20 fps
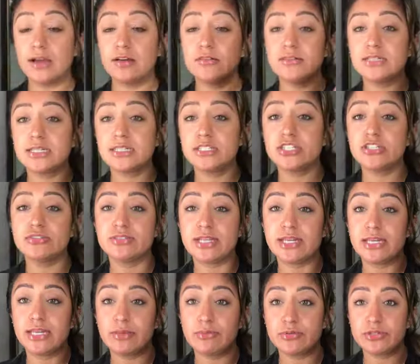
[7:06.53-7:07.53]
always like to use a
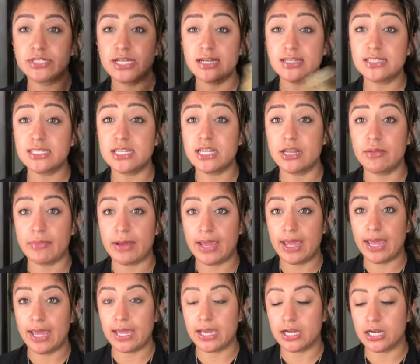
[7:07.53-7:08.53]
heat protectant in my
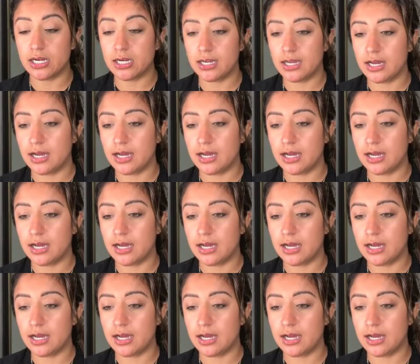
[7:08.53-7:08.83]
hair.